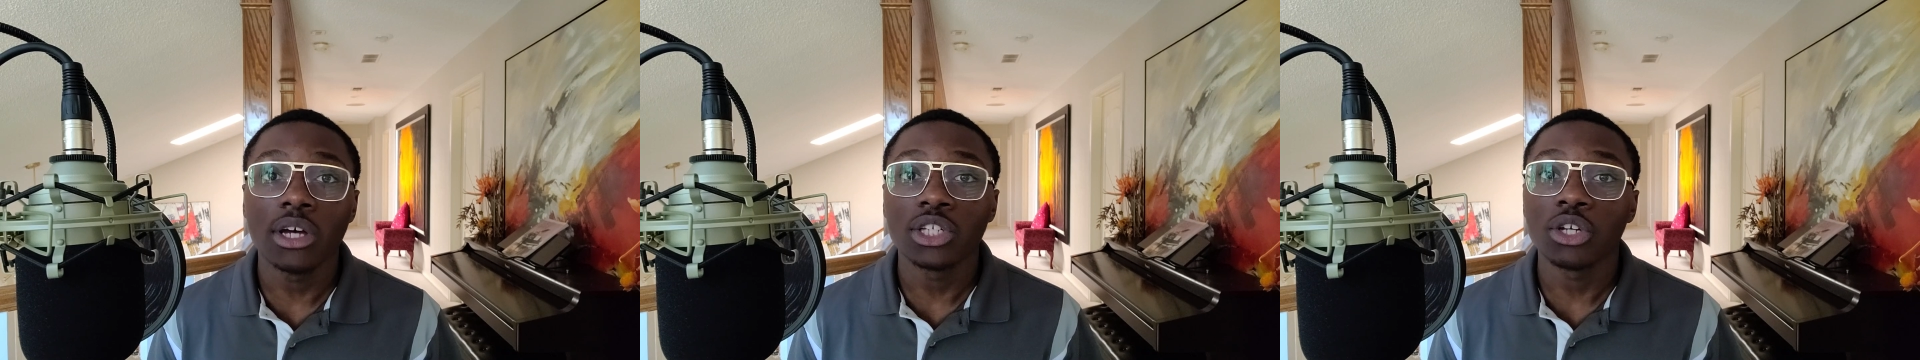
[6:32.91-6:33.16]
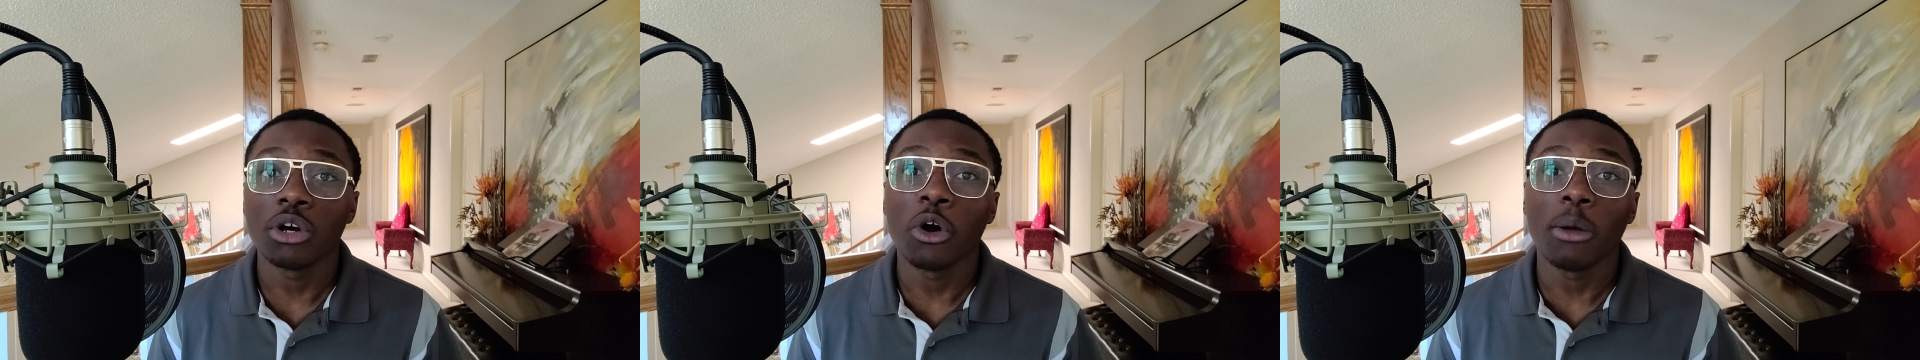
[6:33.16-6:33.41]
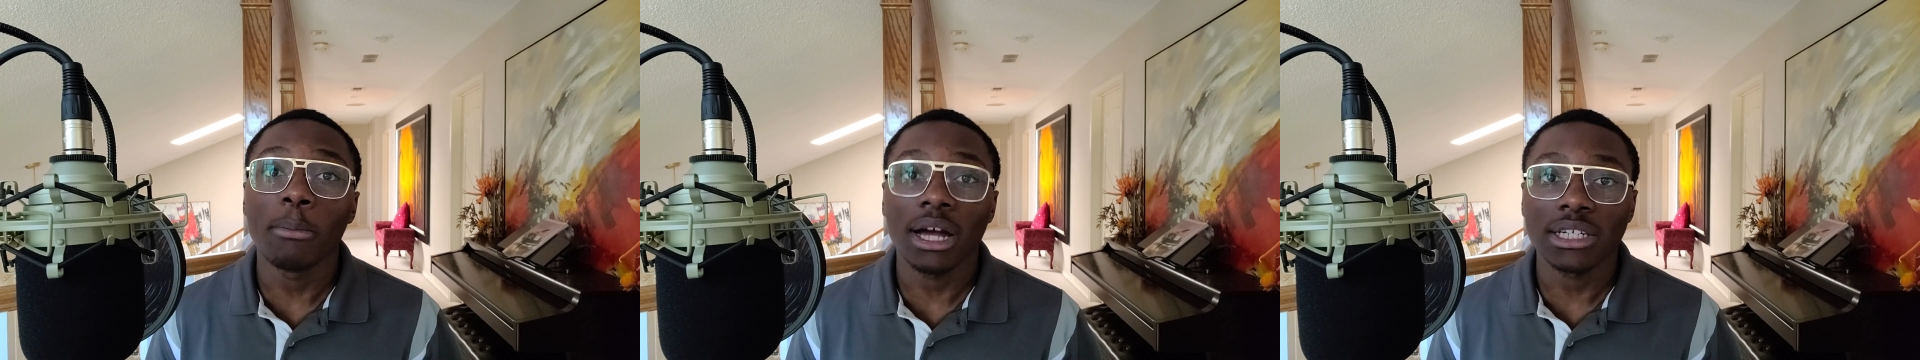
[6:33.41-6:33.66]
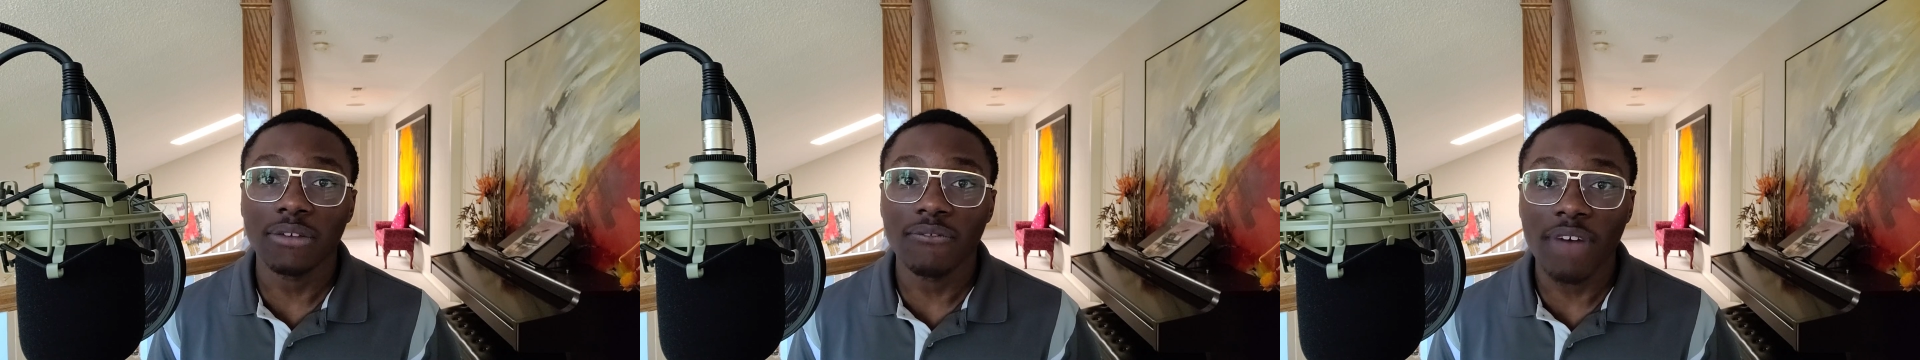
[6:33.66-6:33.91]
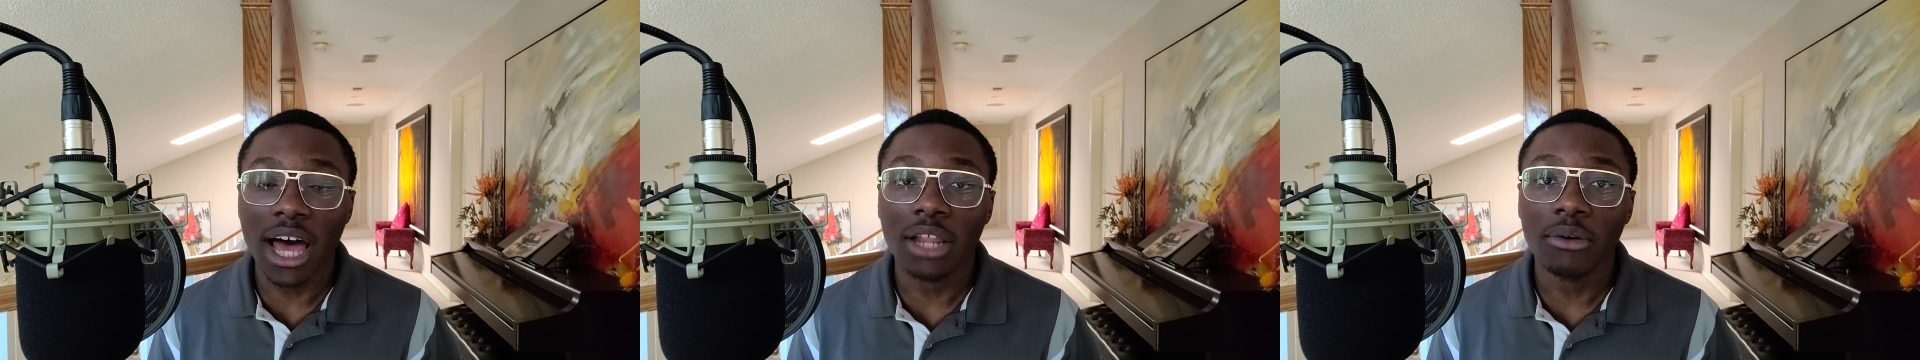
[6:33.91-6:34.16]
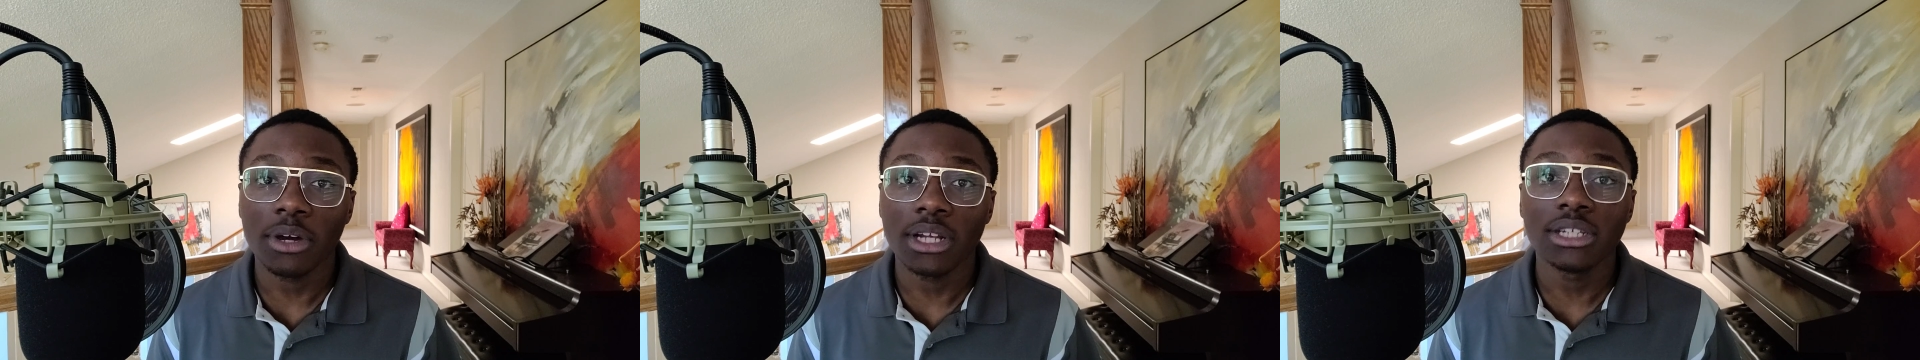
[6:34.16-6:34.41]
So going back to
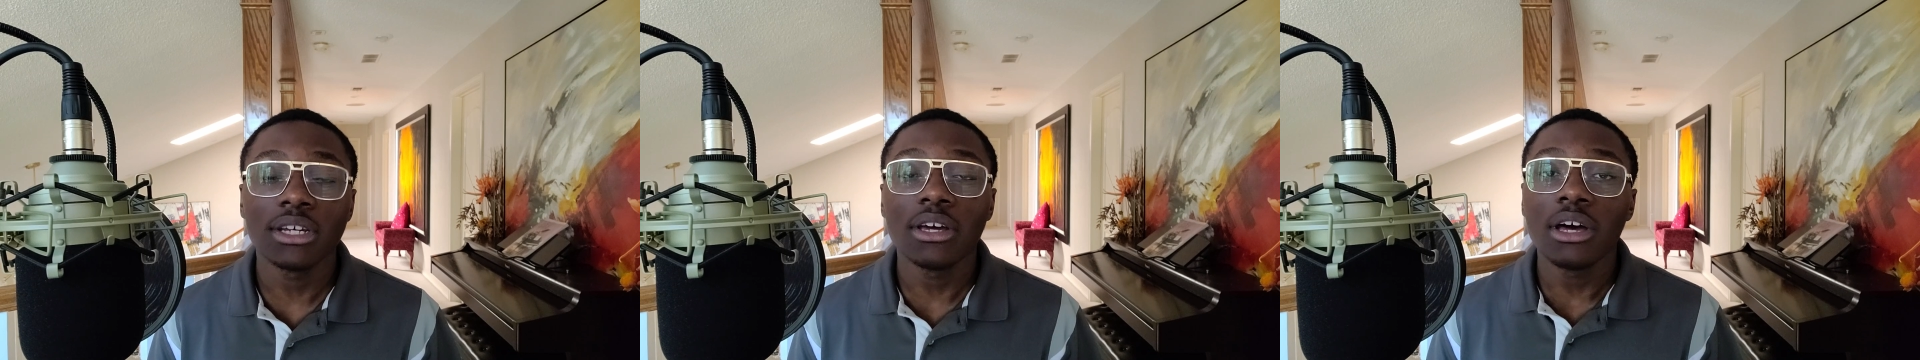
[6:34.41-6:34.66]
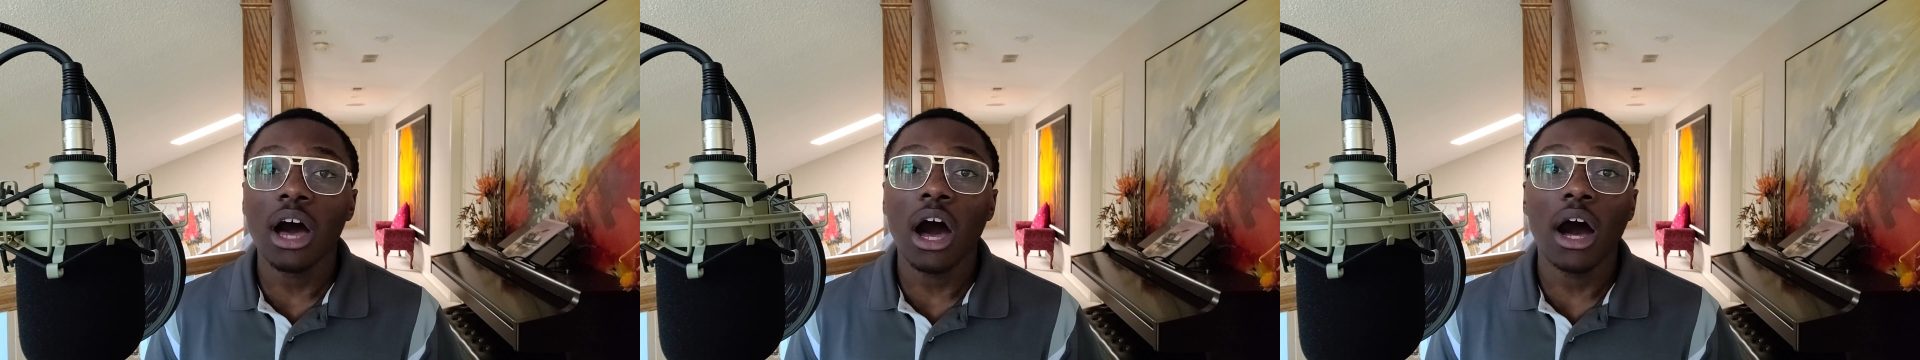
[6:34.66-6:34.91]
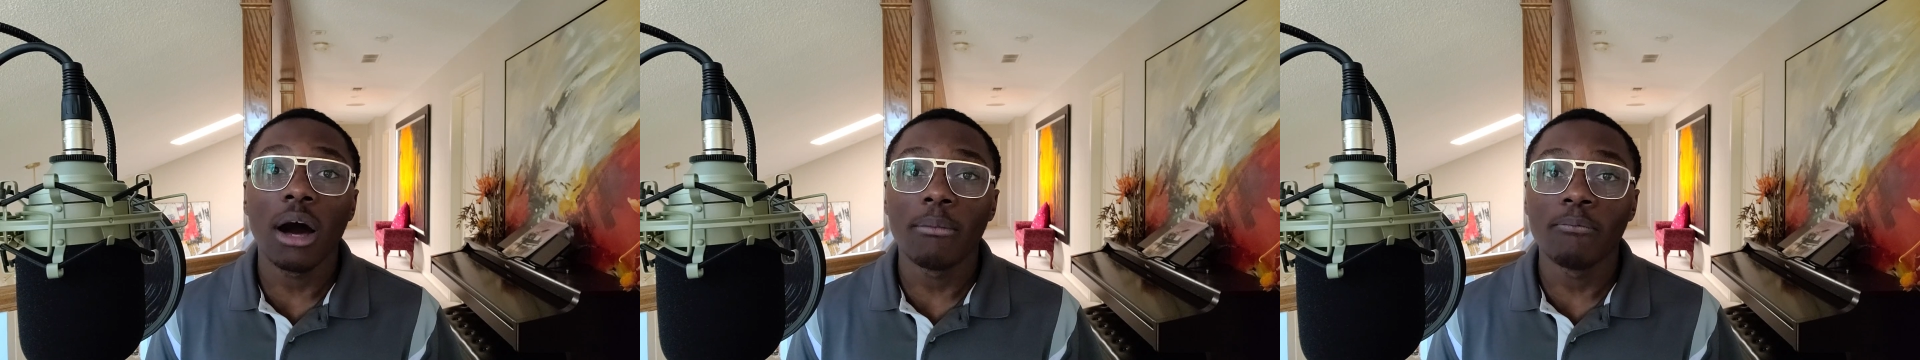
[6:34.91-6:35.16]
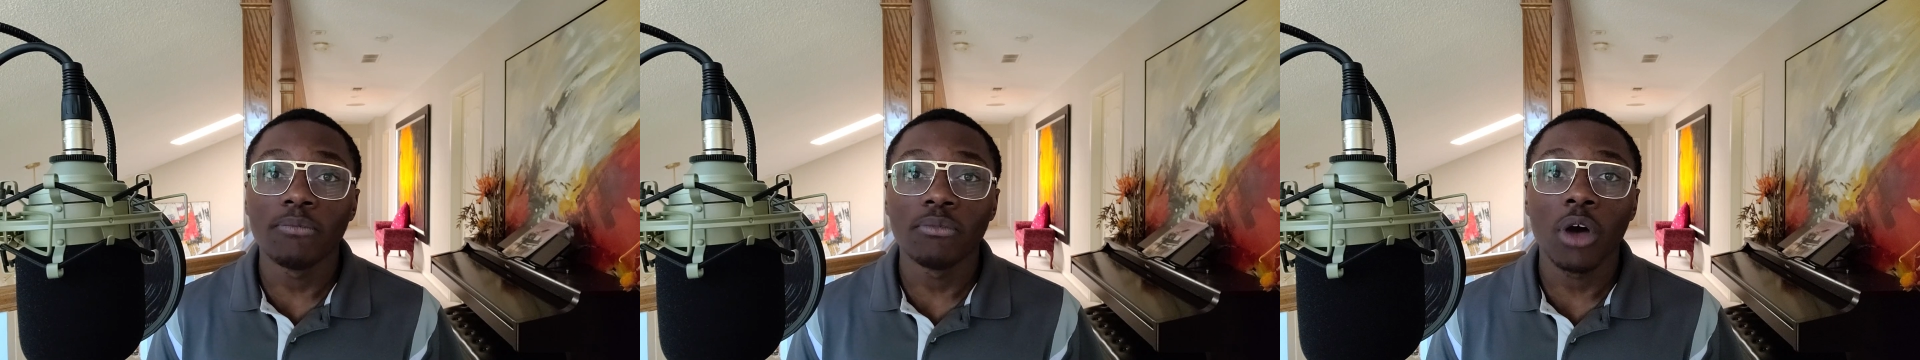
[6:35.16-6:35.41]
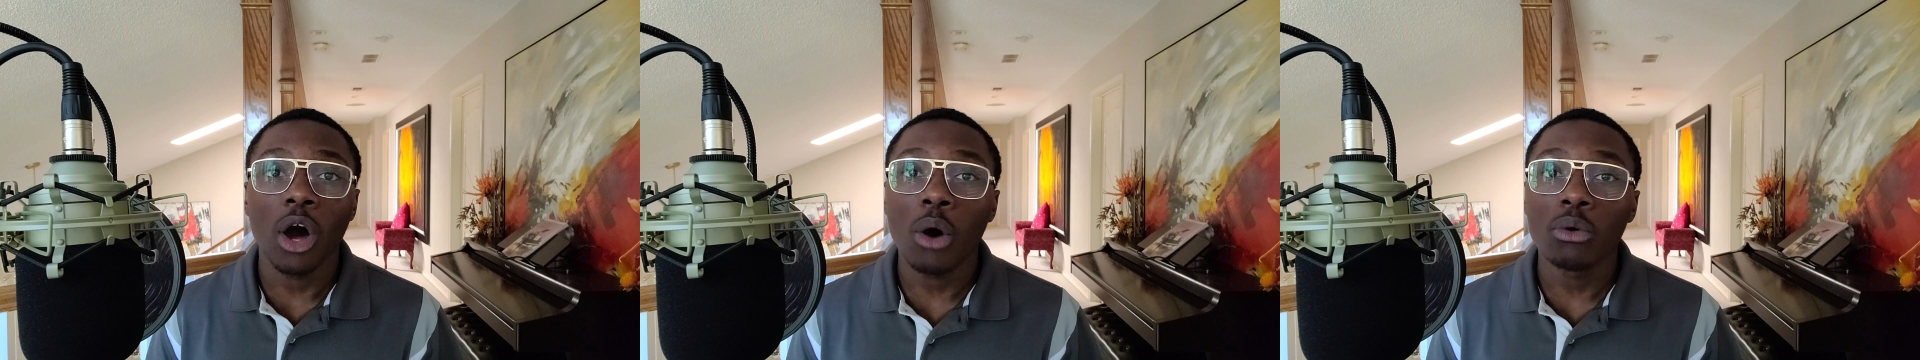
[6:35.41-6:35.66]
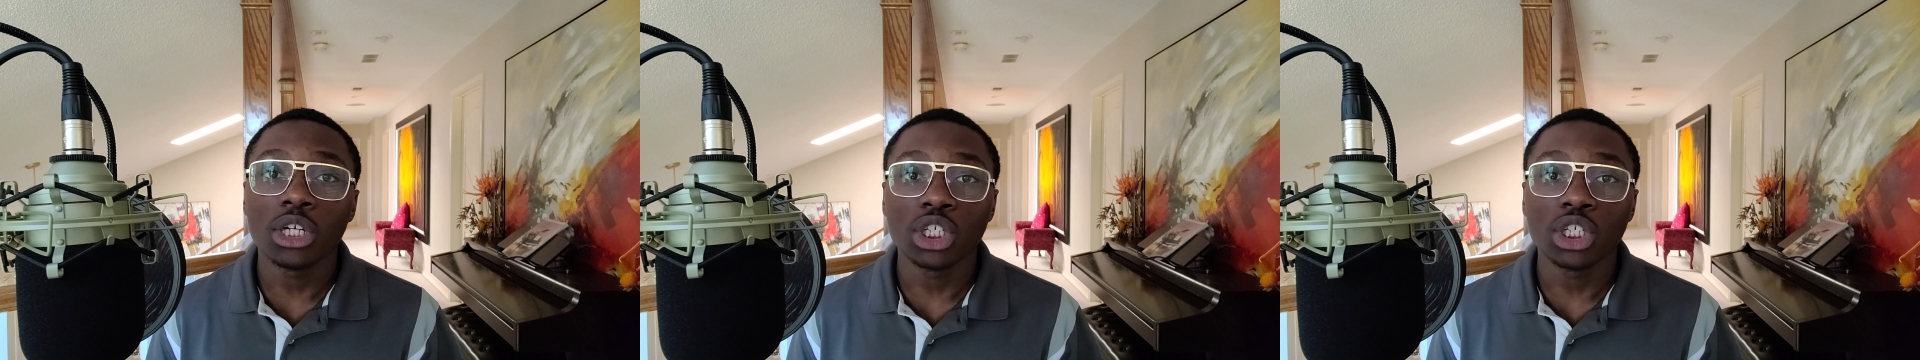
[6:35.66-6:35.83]
Valorant, Hone